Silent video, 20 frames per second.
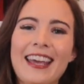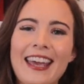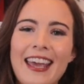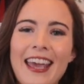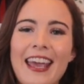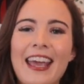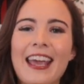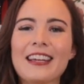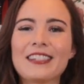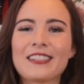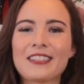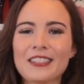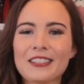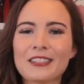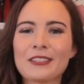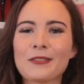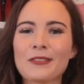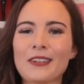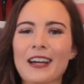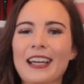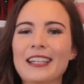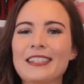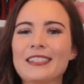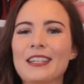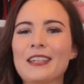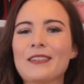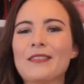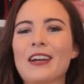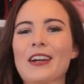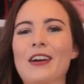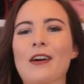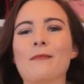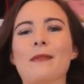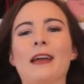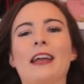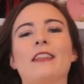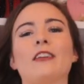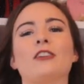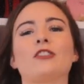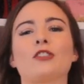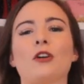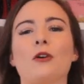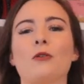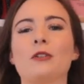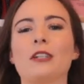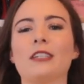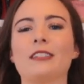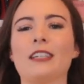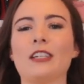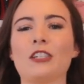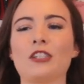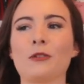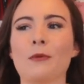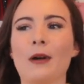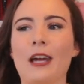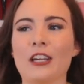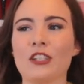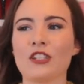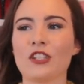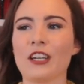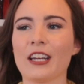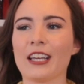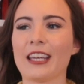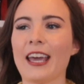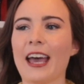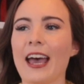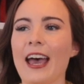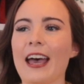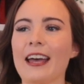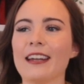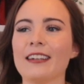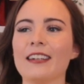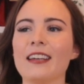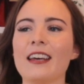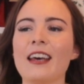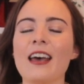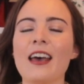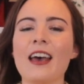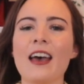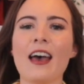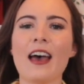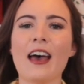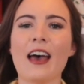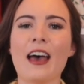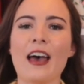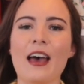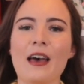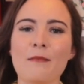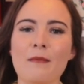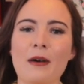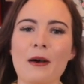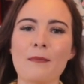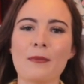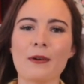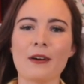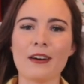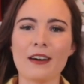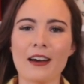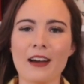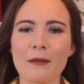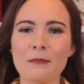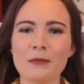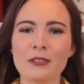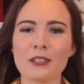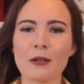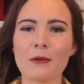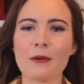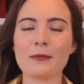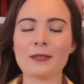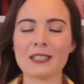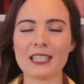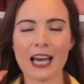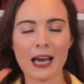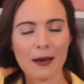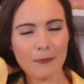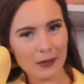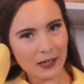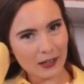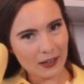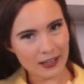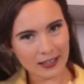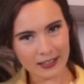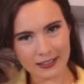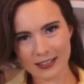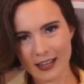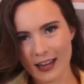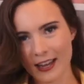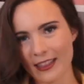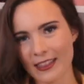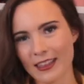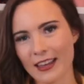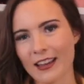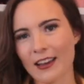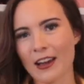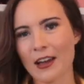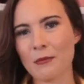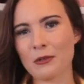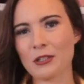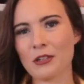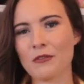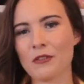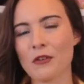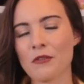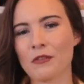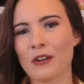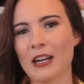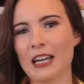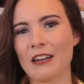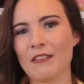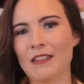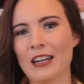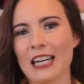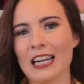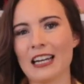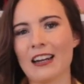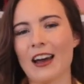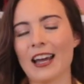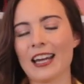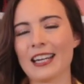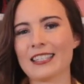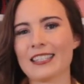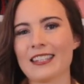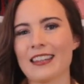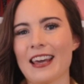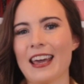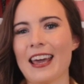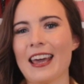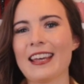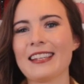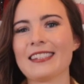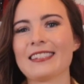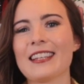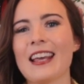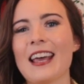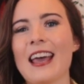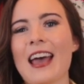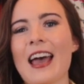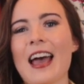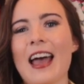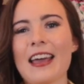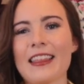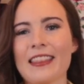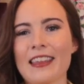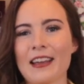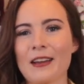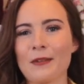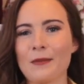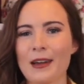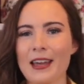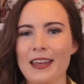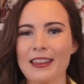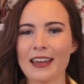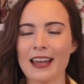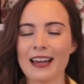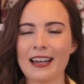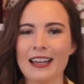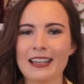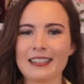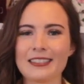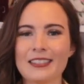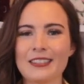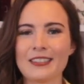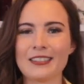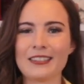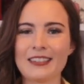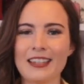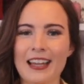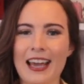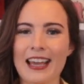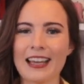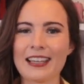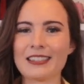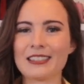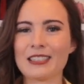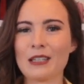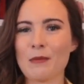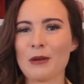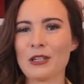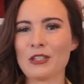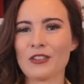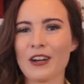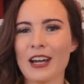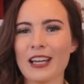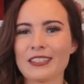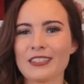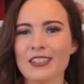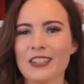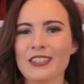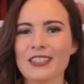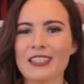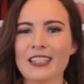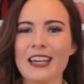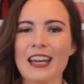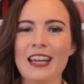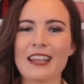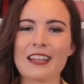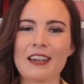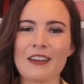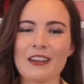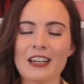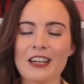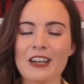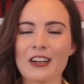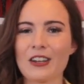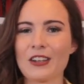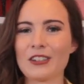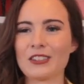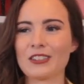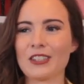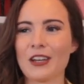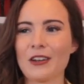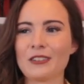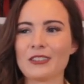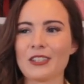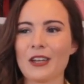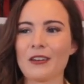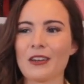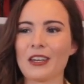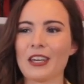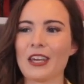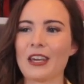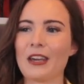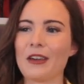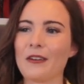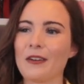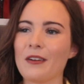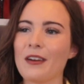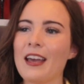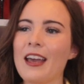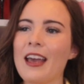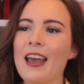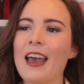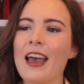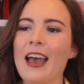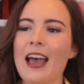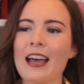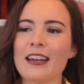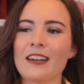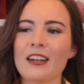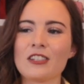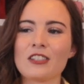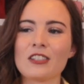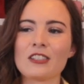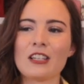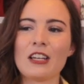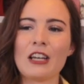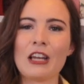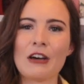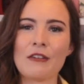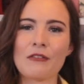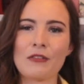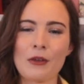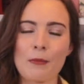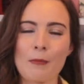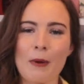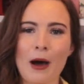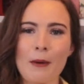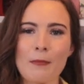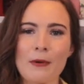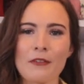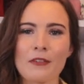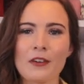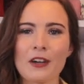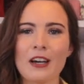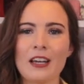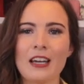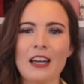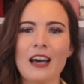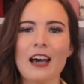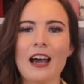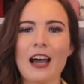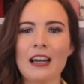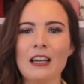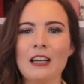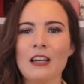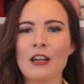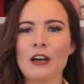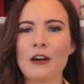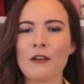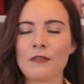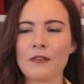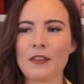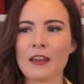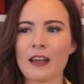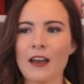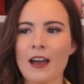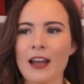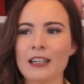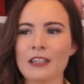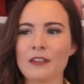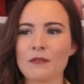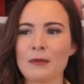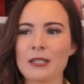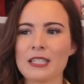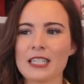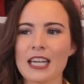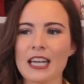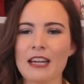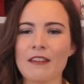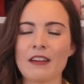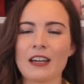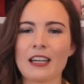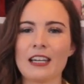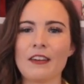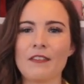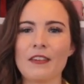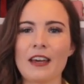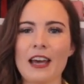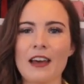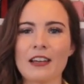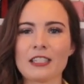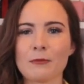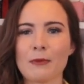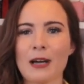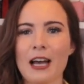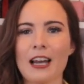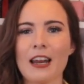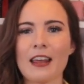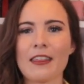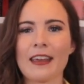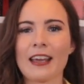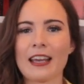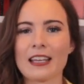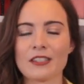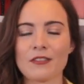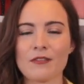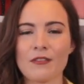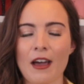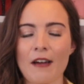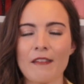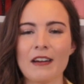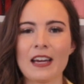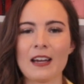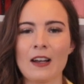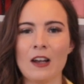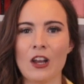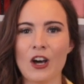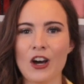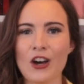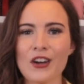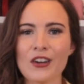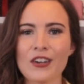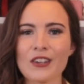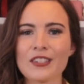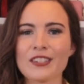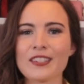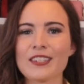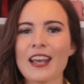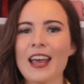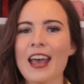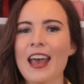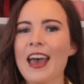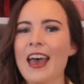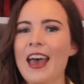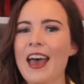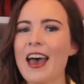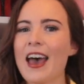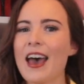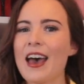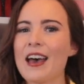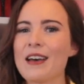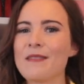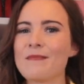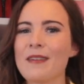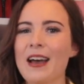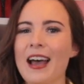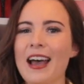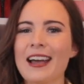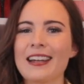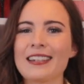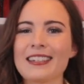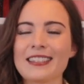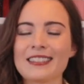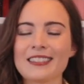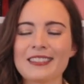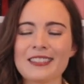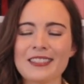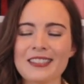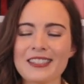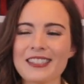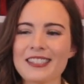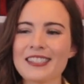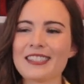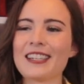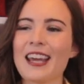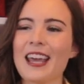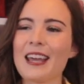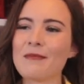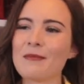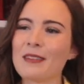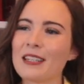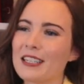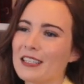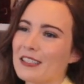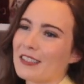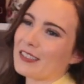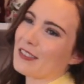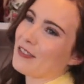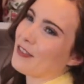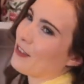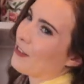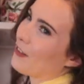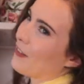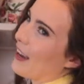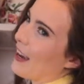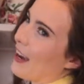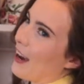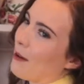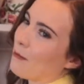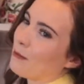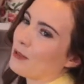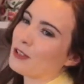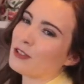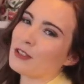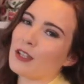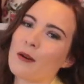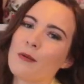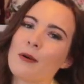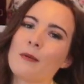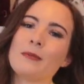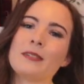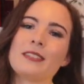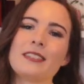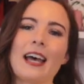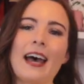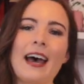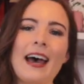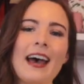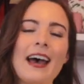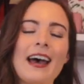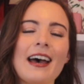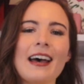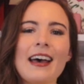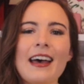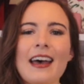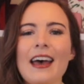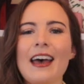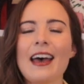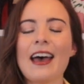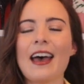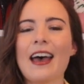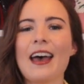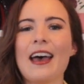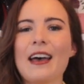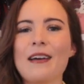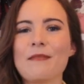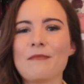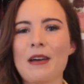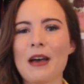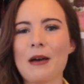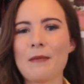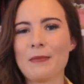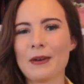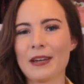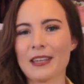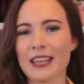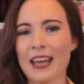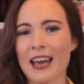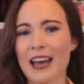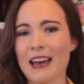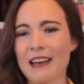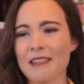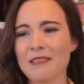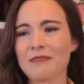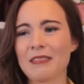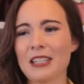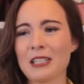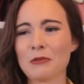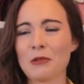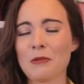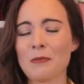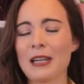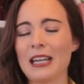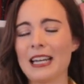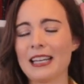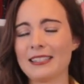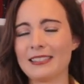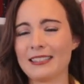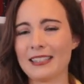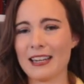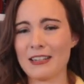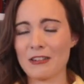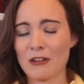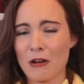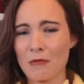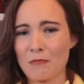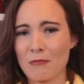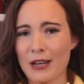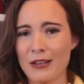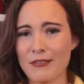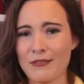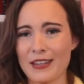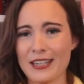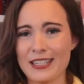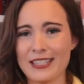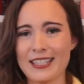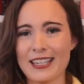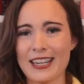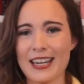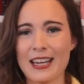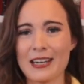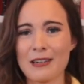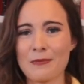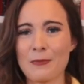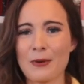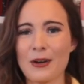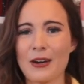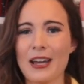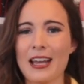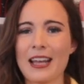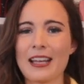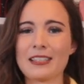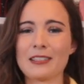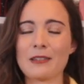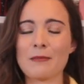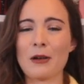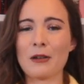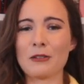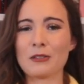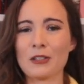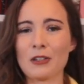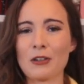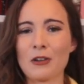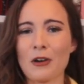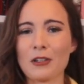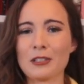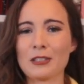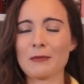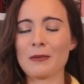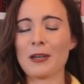it is just way too big on me. The shoulder situation again, but I'm so upset because I think I would have really liked this. I think with a little like summer dress underneath it would look so cute, and I just love the pop of colour. I love the kind of material of it as well. I think it's very luxe, and it's such a shame that it doesn't fit. I'm so upset. But yeah, this will be listed on my Vinted, but it is the most Gossip